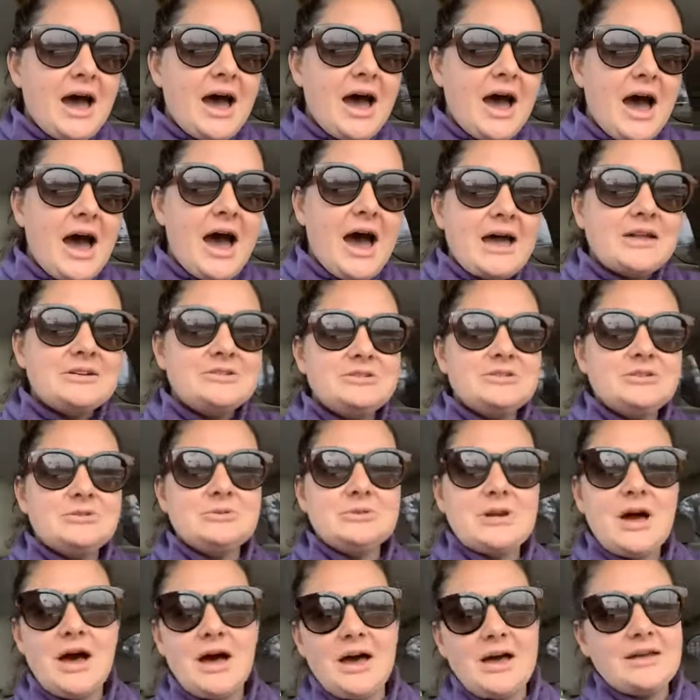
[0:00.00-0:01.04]
I do
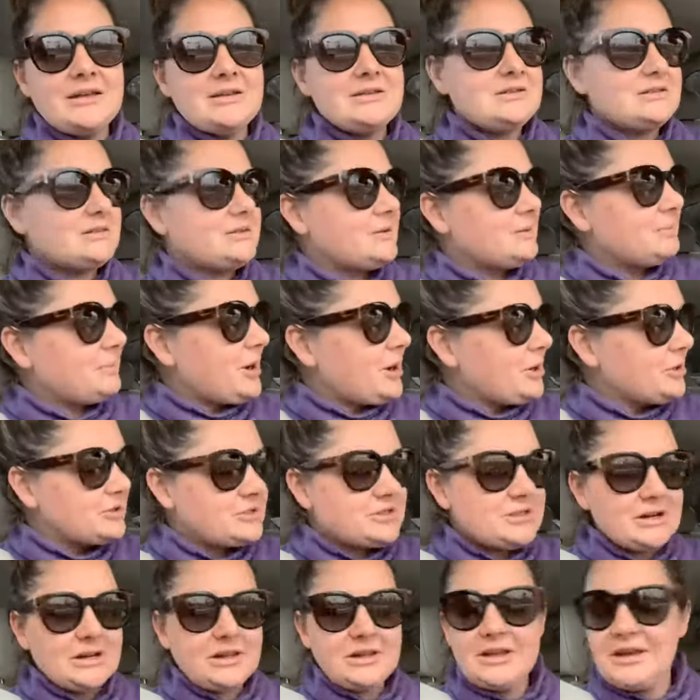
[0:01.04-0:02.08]
not
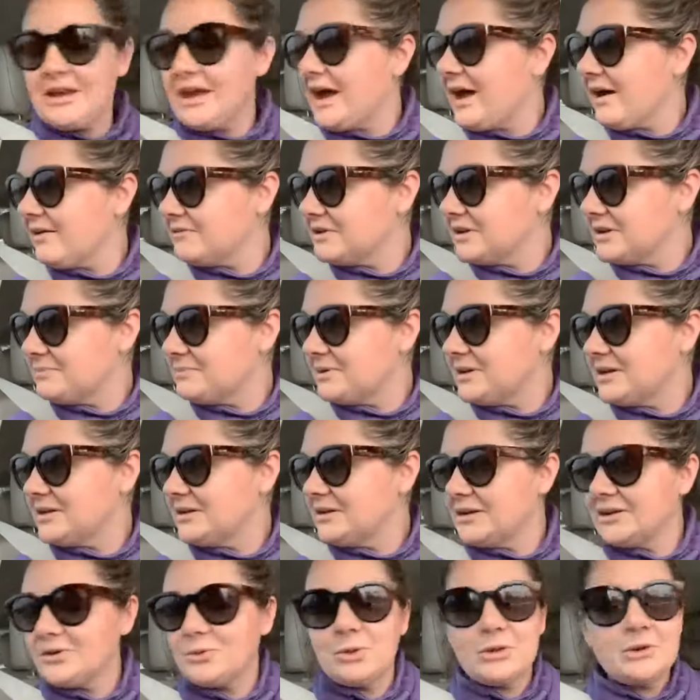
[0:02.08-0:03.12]
personally have an
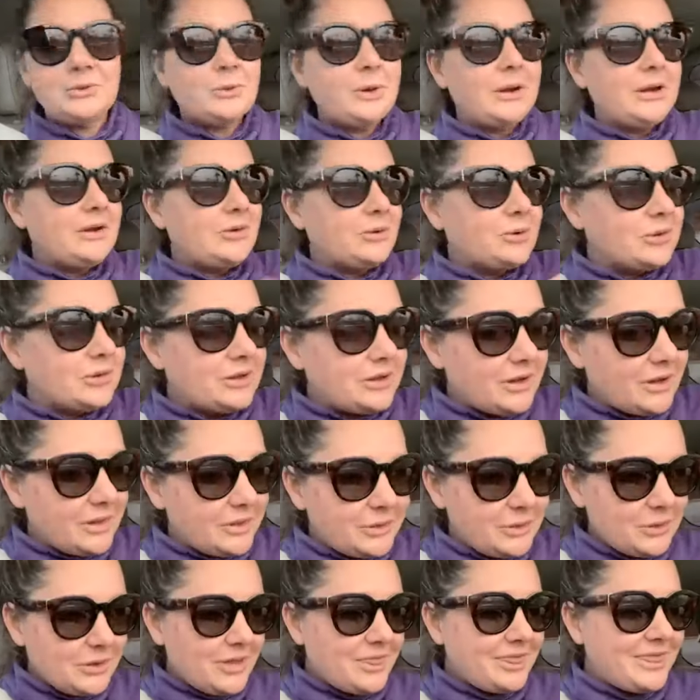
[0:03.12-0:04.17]
opinion one way or the
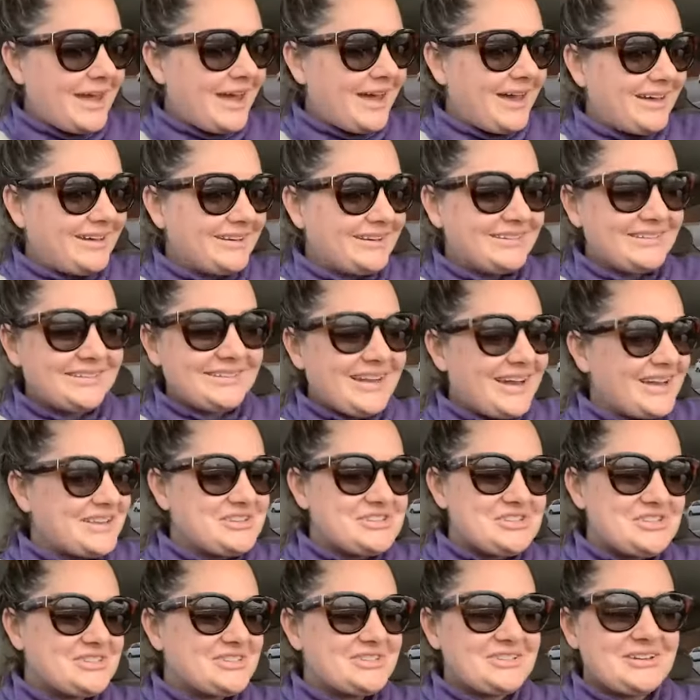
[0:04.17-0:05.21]
other on that. I
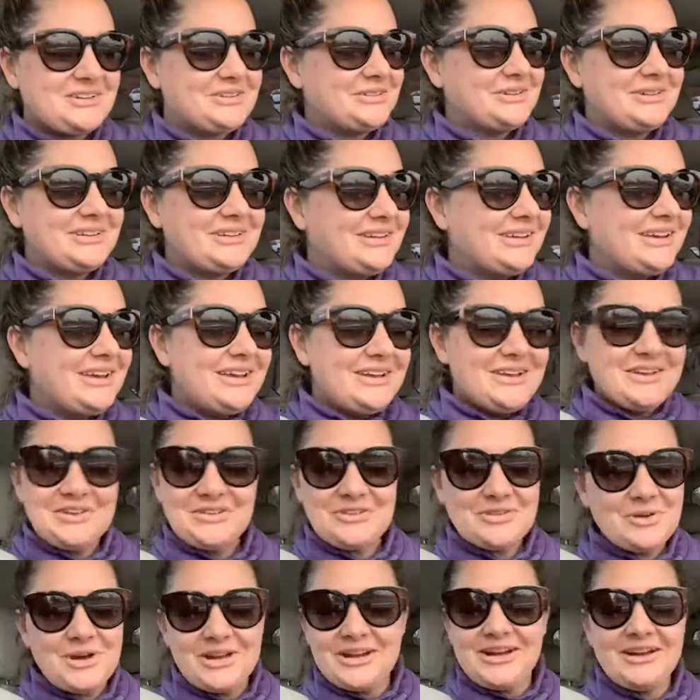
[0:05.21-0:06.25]
just don't.
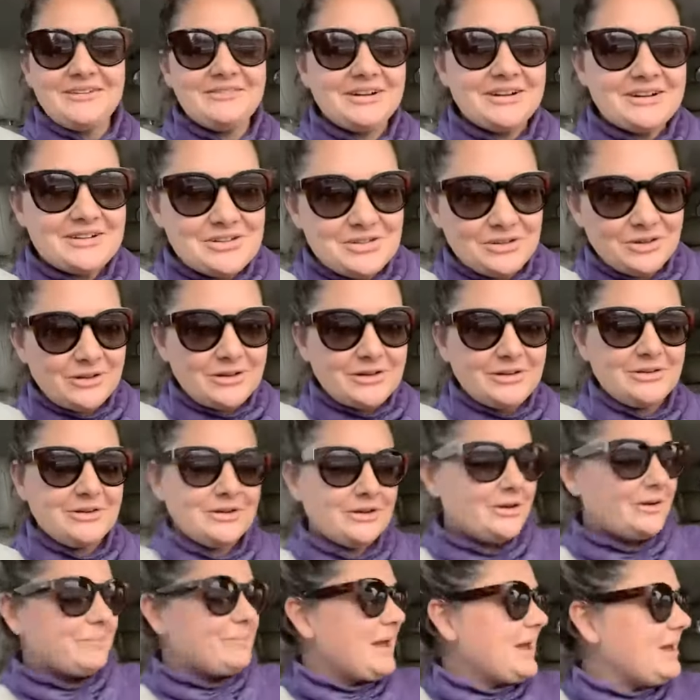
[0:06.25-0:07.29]
It's whatever.
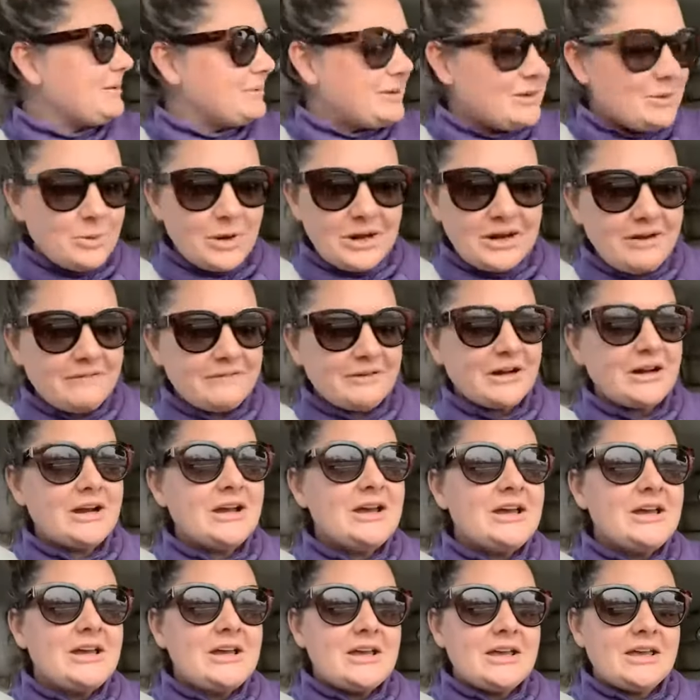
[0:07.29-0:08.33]
Your baby, whatever.
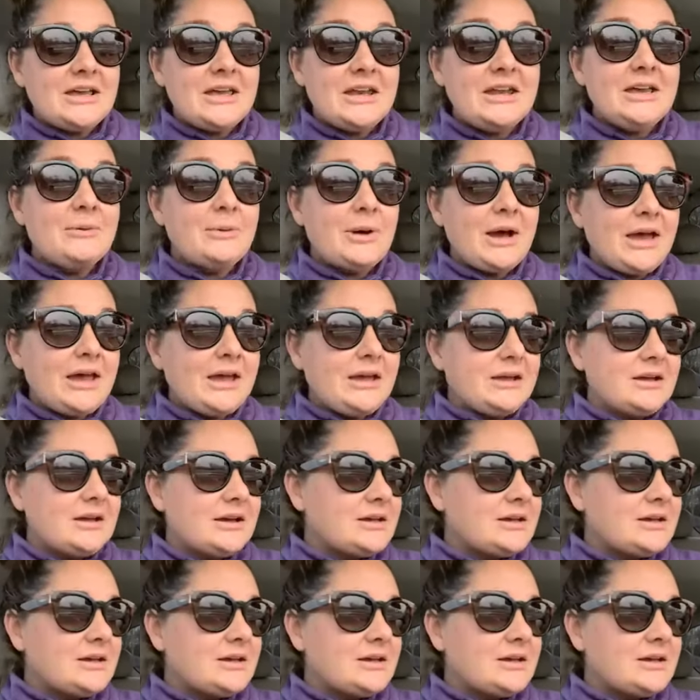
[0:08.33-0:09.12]
Anyway,